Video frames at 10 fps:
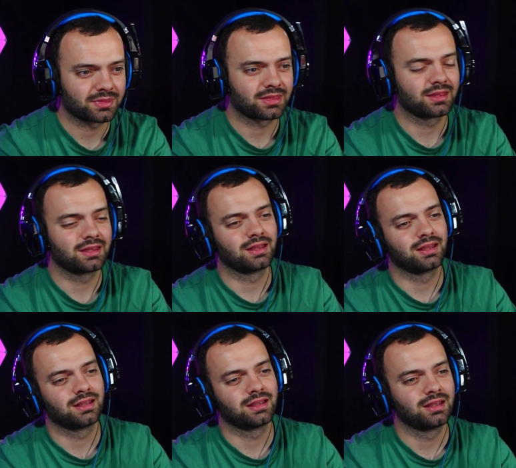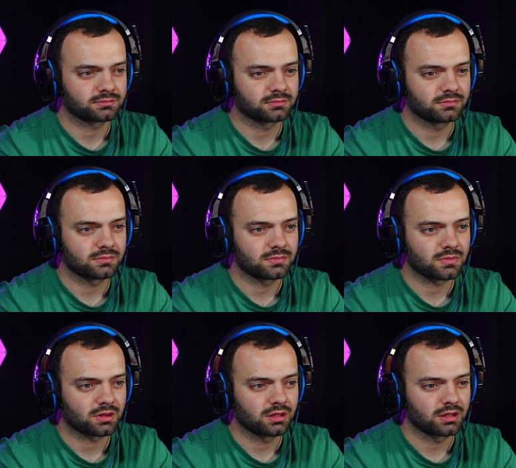
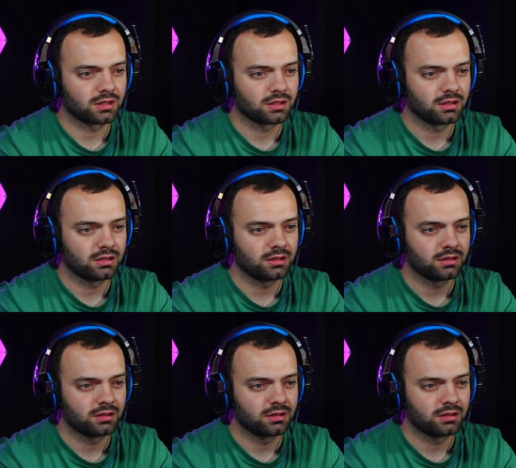No one is speaking in this clip.